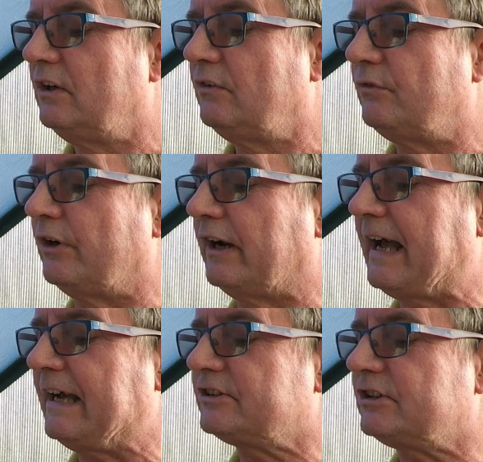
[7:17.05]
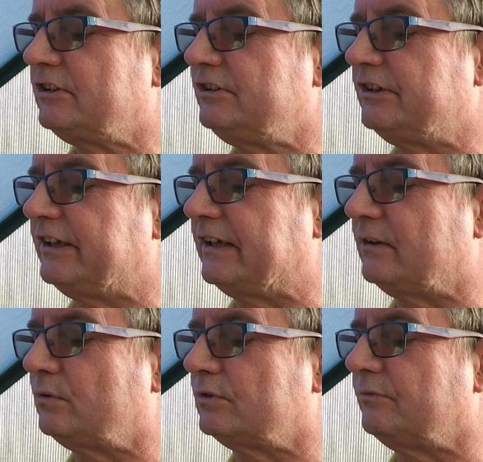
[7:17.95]
for excellent
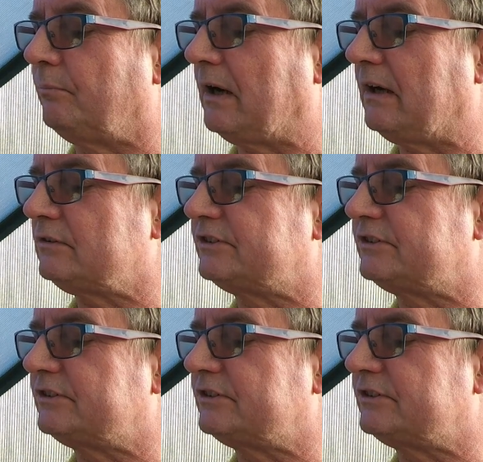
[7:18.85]
yield of mild